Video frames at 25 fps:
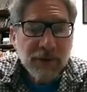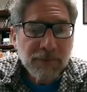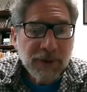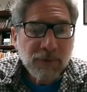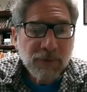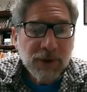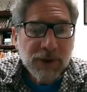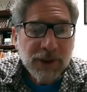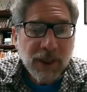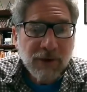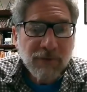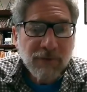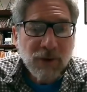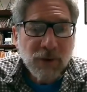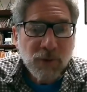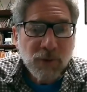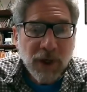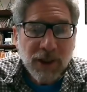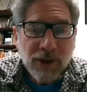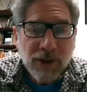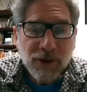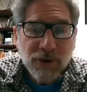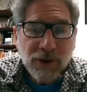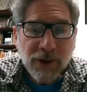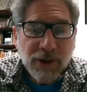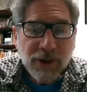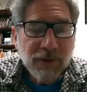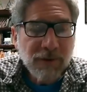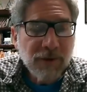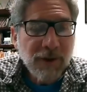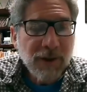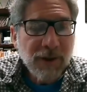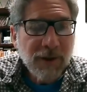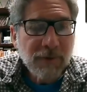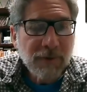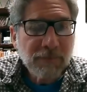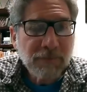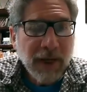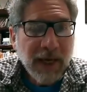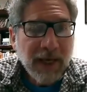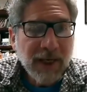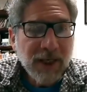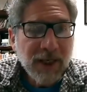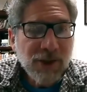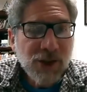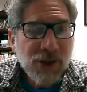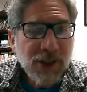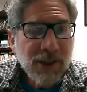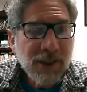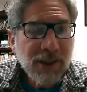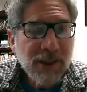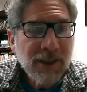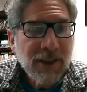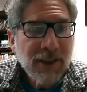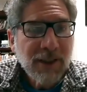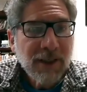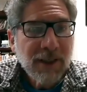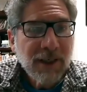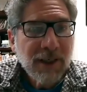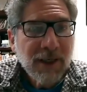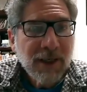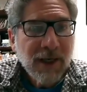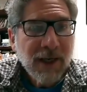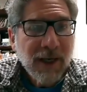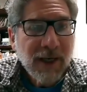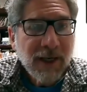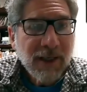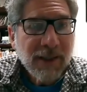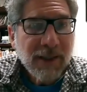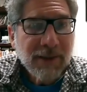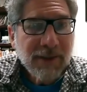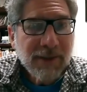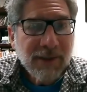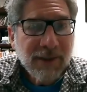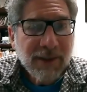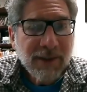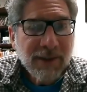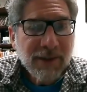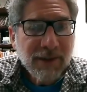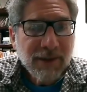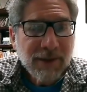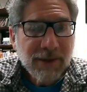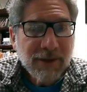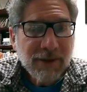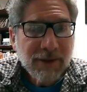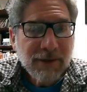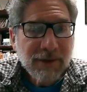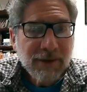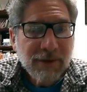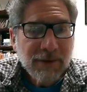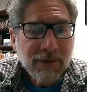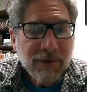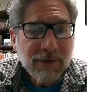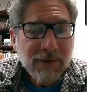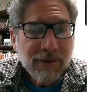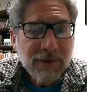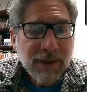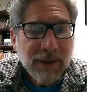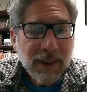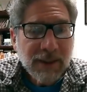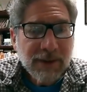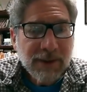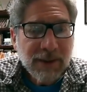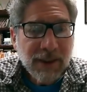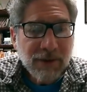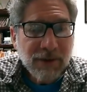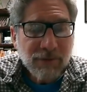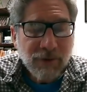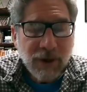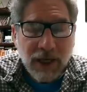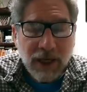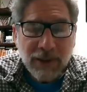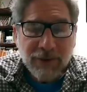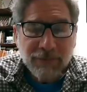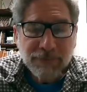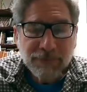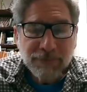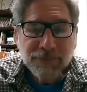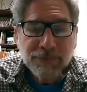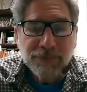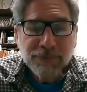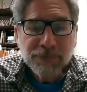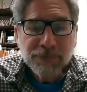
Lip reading: in whichever way you can manage it. And That's it, right?